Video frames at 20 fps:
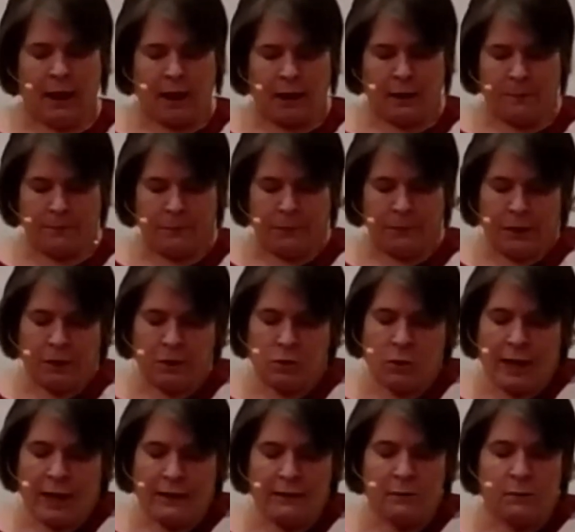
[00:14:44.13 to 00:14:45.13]
Um, so
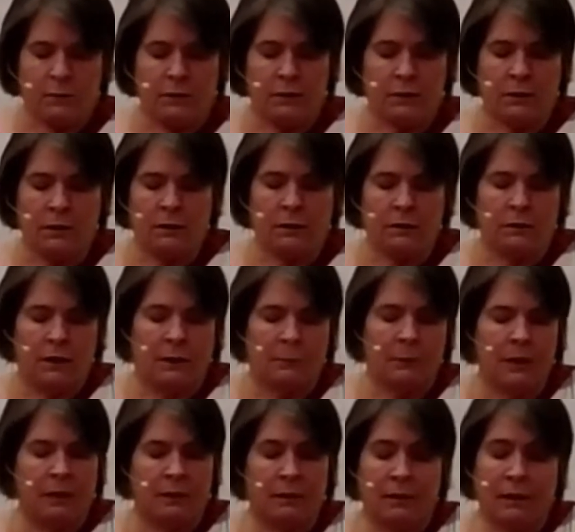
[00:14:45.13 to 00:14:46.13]
as a result, I'm
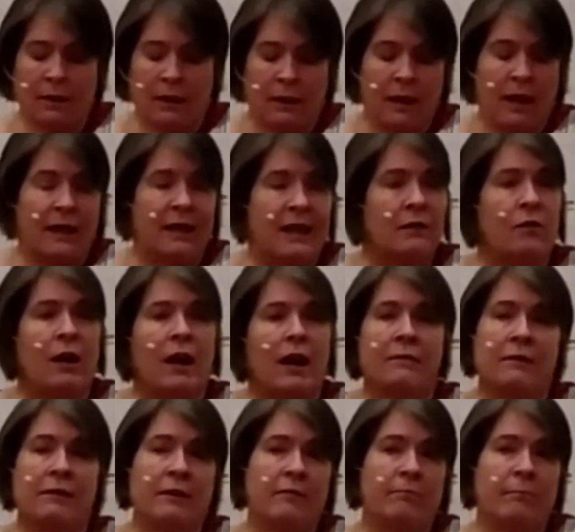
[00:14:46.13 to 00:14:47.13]
going to think I never
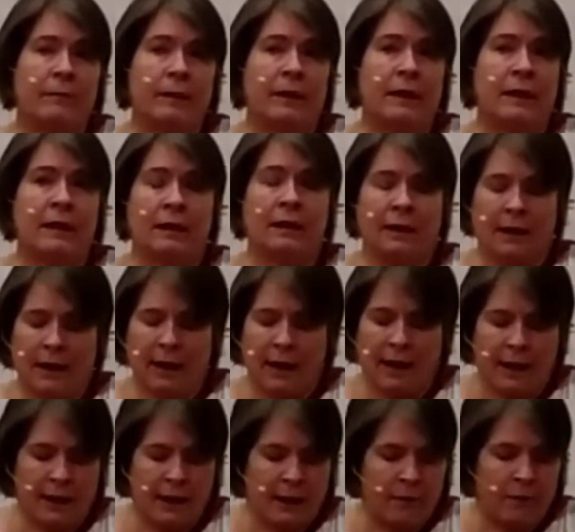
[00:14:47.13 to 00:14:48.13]
have enough money
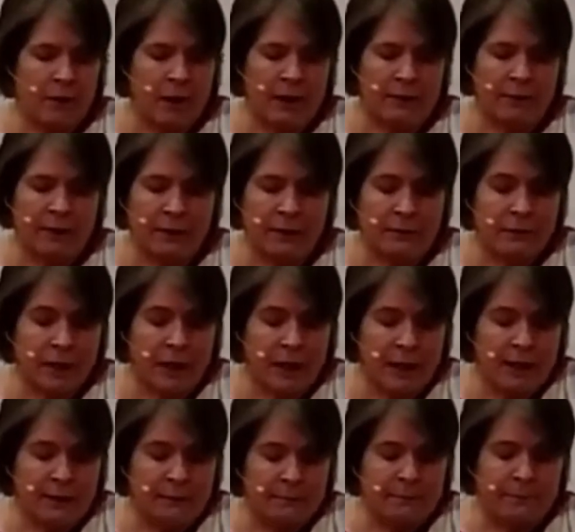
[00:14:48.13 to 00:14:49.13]
and I never have enough
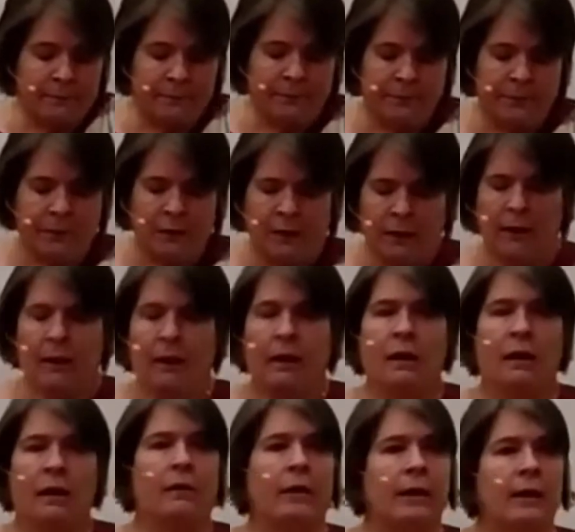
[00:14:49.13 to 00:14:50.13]
time.
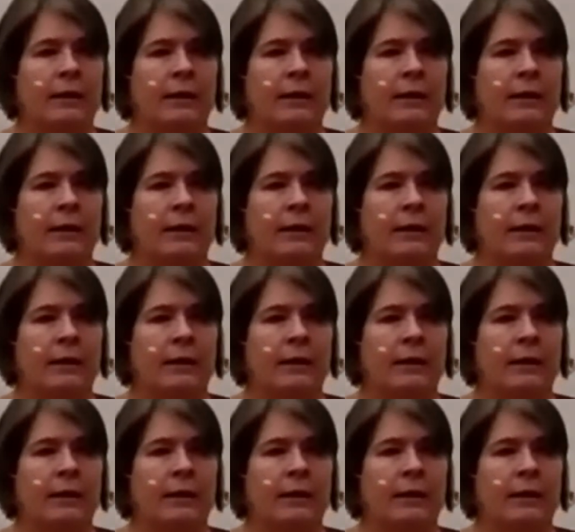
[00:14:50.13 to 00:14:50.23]
Okay.